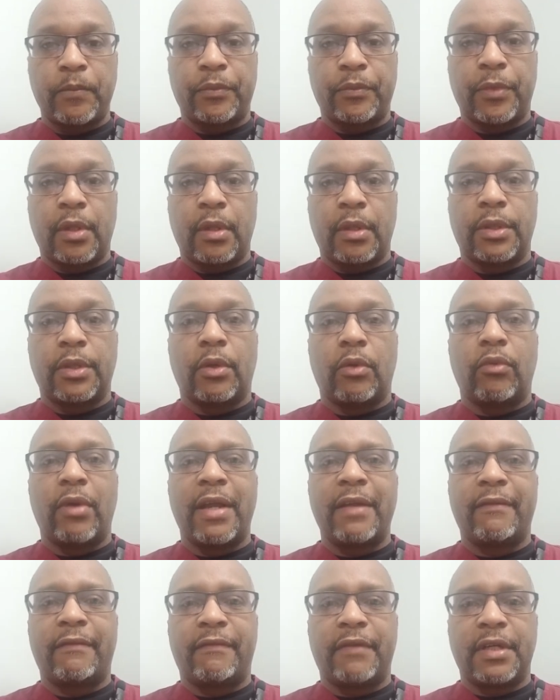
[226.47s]
The right
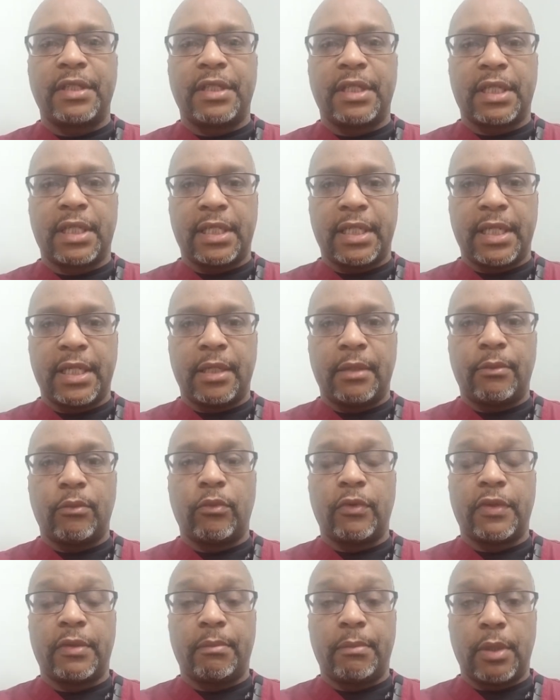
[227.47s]
funding can help with
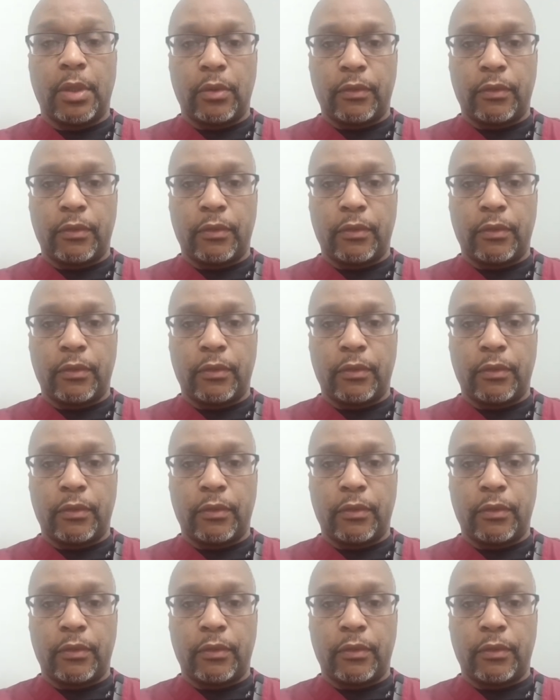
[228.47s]
both.